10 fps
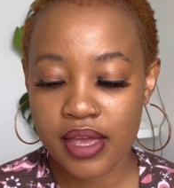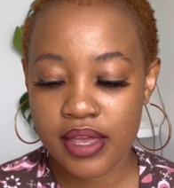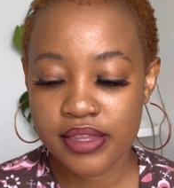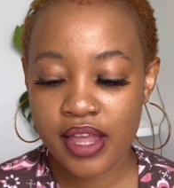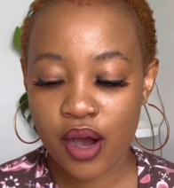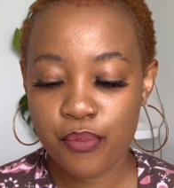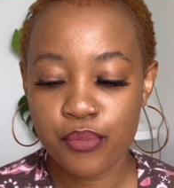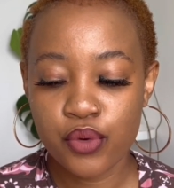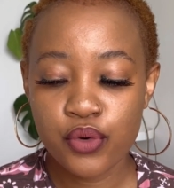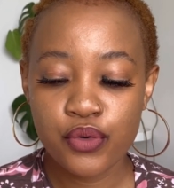Now
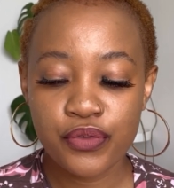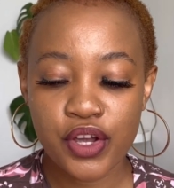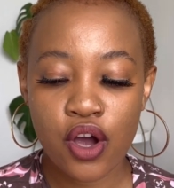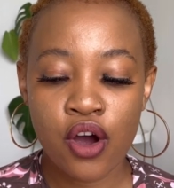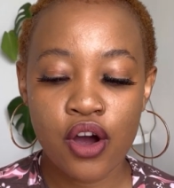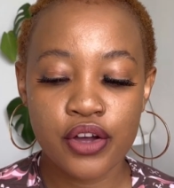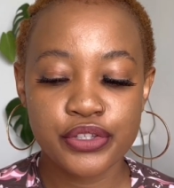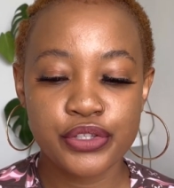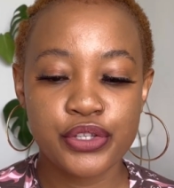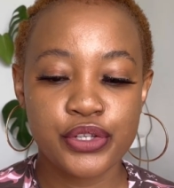moving
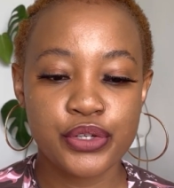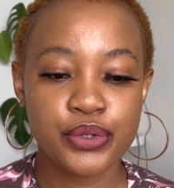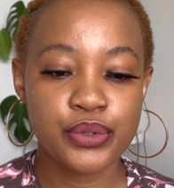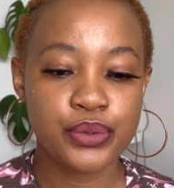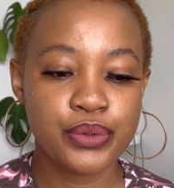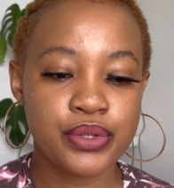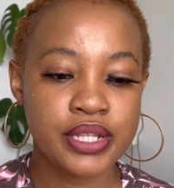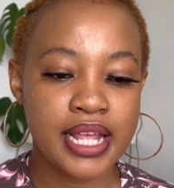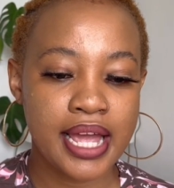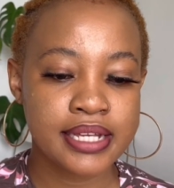on to the
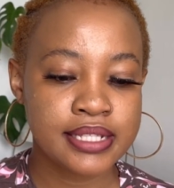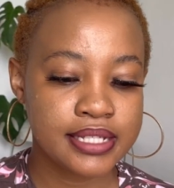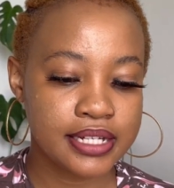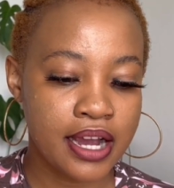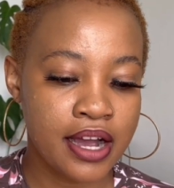next